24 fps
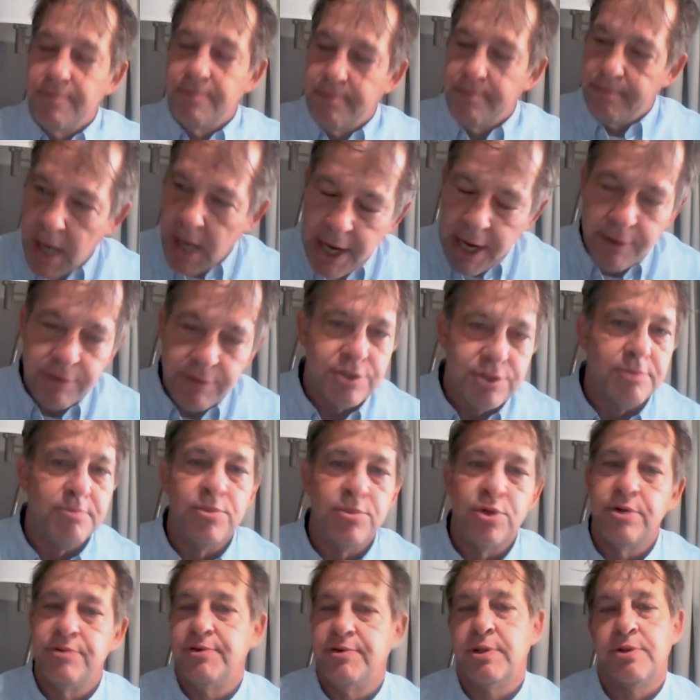Migrants are
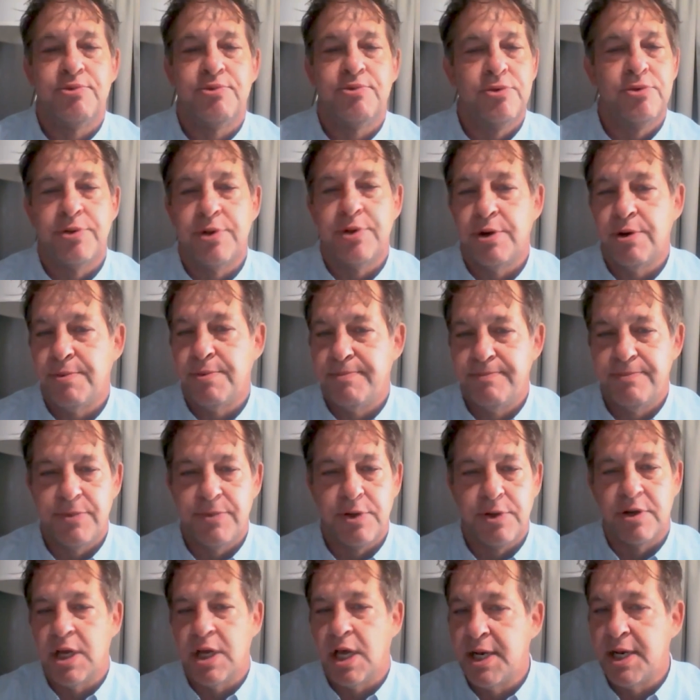moving through. They're
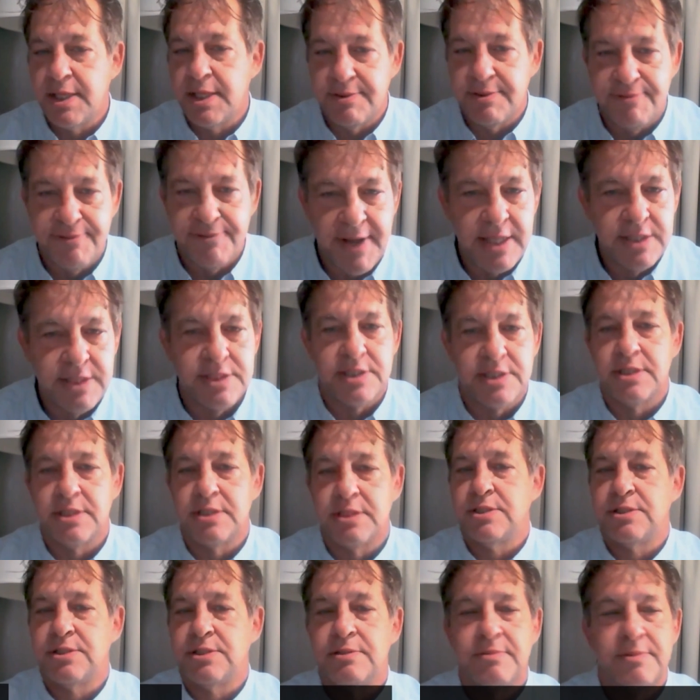they're cutting the
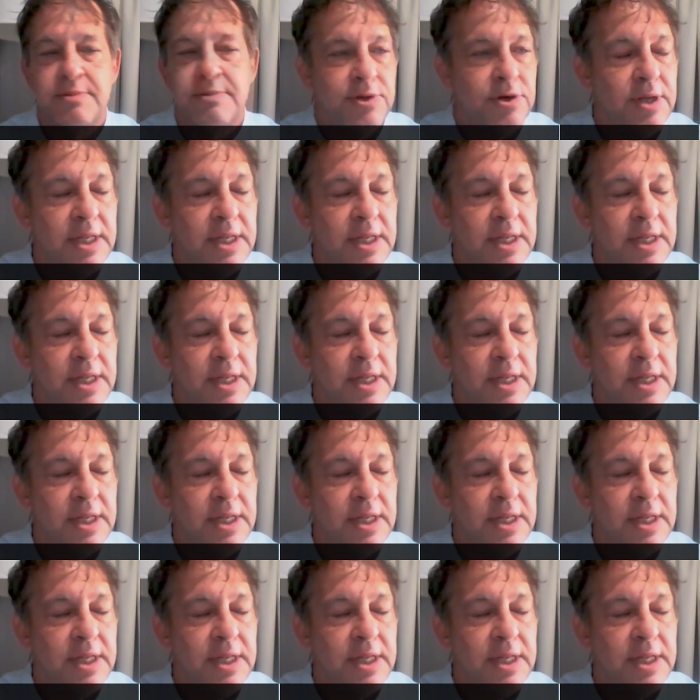fences.